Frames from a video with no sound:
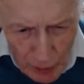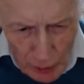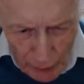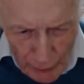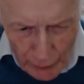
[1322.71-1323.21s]
the
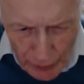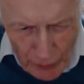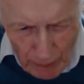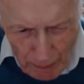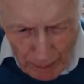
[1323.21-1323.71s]
early
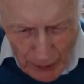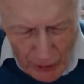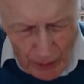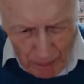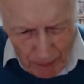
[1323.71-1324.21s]
50s,
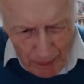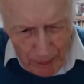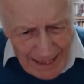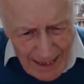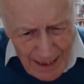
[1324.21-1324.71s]
basically.
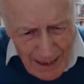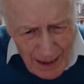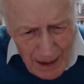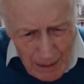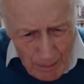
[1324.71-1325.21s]

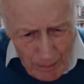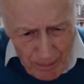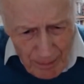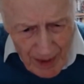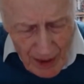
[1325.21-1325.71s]

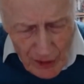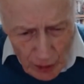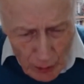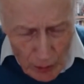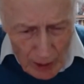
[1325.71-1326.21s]
And
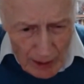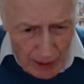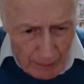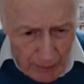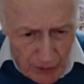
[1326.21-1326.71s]

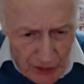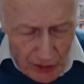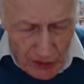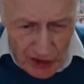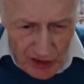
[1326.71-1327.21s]
so,
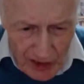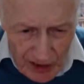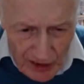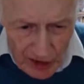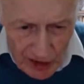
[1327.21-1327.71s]
since
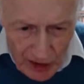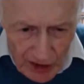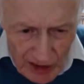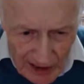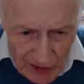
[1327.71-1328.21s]

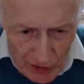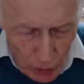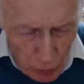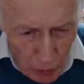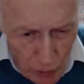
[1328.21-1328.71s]
indeed
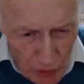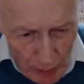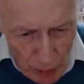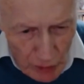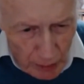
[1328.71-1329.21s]
classics was the
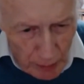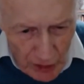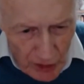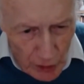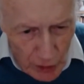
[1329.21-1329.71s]
most
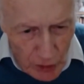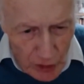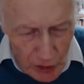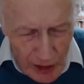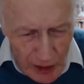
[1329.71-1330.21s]
prestigious
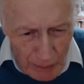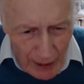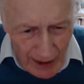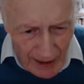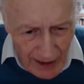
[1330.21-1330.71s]
stream,
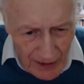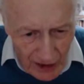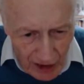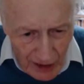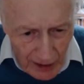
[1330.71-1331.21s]
and
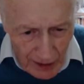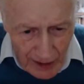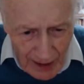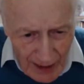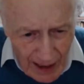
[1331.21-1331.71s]

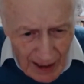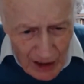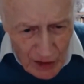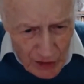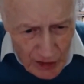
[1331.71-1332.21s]
I
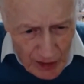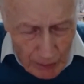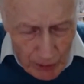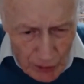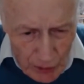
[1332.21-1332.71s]

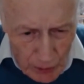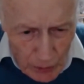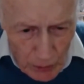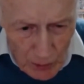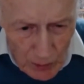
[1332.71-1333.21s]
seemed
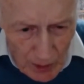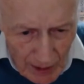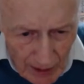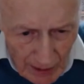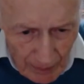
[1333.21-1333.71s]
to
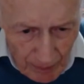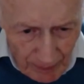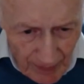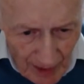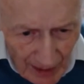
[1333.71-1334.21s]

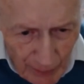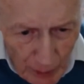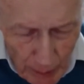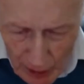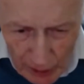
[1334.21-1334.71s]
have
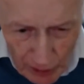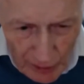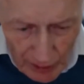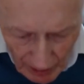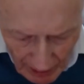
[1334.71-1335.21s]
no particular